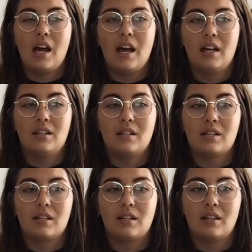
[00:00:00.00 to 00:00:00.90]

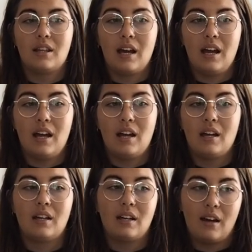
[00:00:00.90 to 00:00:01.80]
and
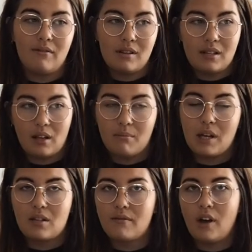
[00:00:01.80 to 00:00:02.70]
they gave this like
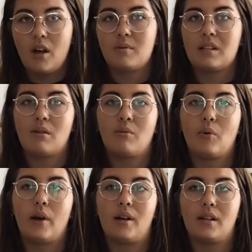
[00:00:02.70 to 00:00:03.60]
mix of herbs they were
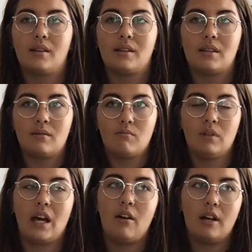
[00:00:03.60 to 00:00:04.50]
wearing, and
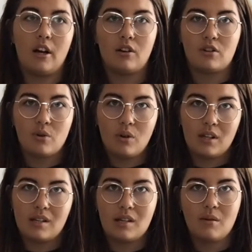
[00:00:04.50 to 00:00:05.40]
Gary Young saw
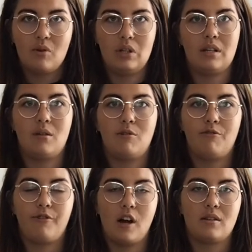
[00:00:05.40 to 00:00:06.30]
this in a museum in
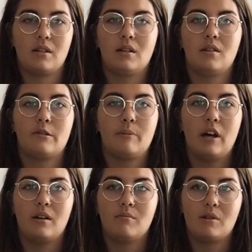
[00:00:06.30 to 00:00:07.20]
France and it
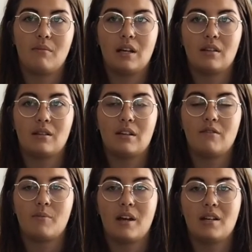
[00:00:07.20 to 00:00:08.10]
inspired him to make the
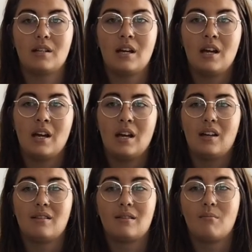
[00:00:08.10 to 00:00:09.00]
Thieves blend.
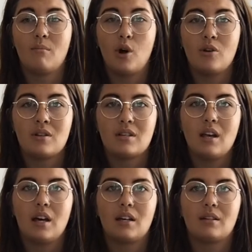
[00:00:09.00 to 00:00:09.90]
It's the most
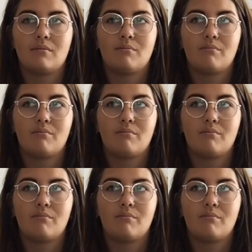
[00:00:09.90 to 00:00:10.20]
like